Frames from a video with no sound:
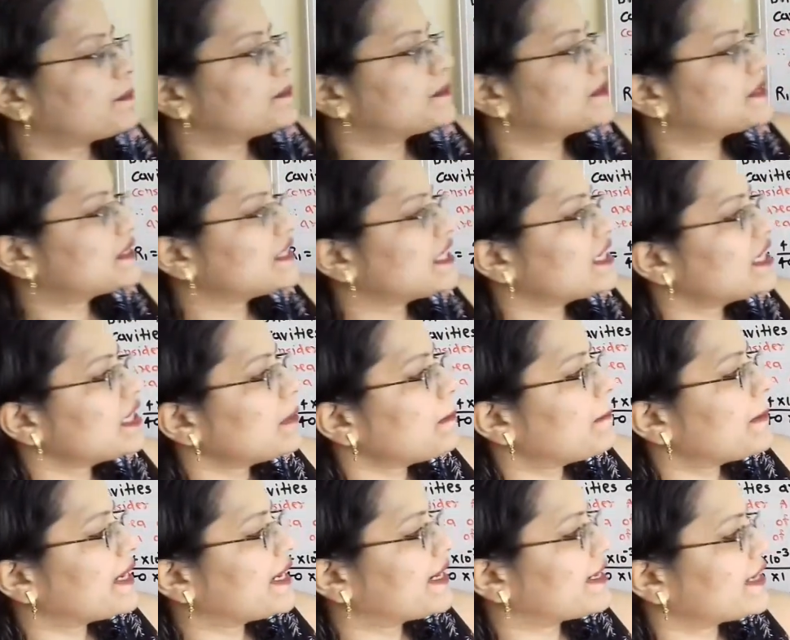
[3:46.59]
steel
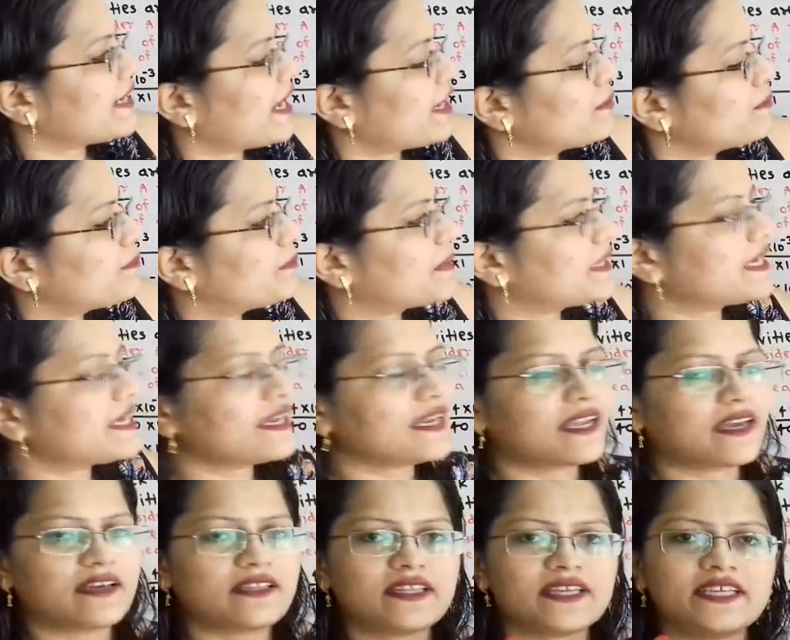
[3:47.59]
plate and brick
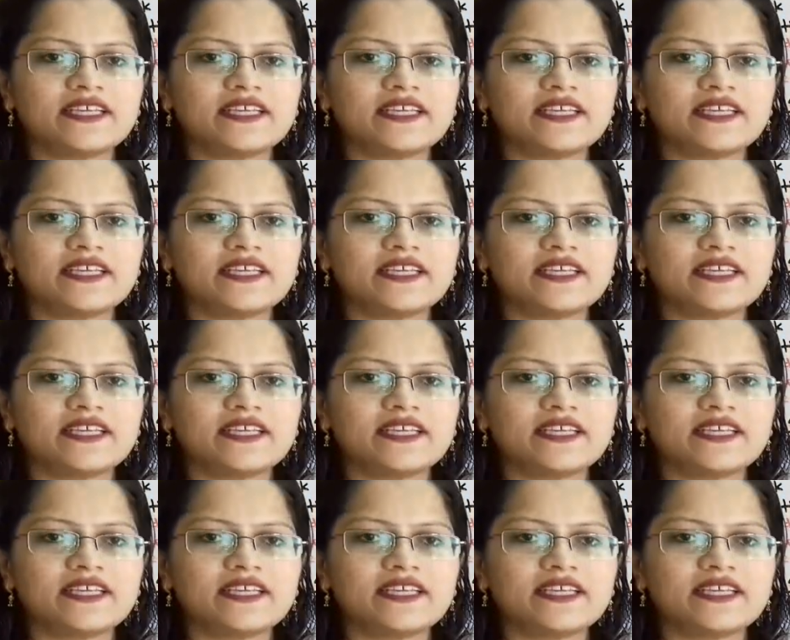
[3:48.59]
layer